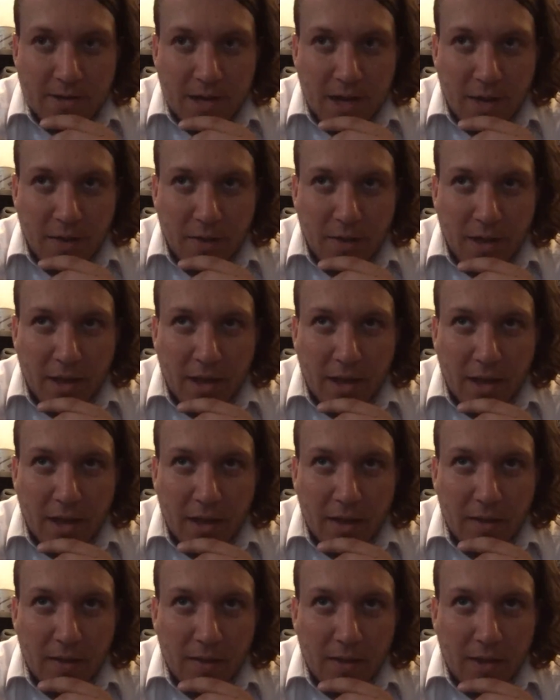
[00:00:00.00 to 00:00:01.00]
and they
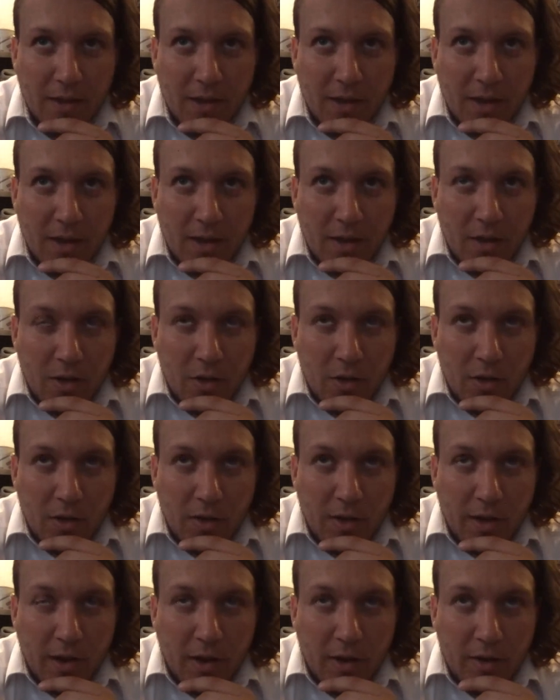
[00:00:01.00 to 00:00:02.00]

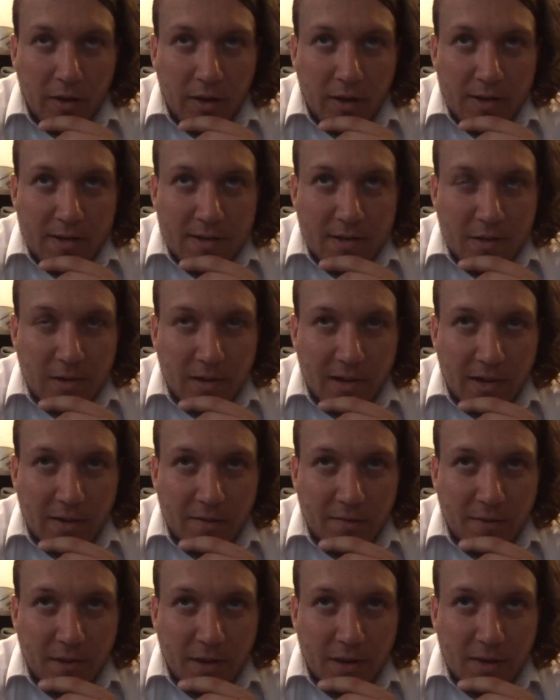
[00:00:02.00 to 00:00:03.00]
aren't necessarily in
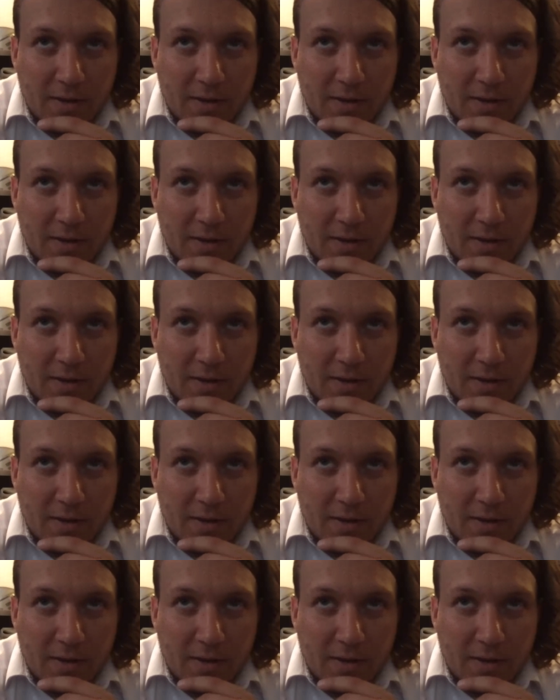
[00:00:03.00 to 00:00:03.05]
Phoenix.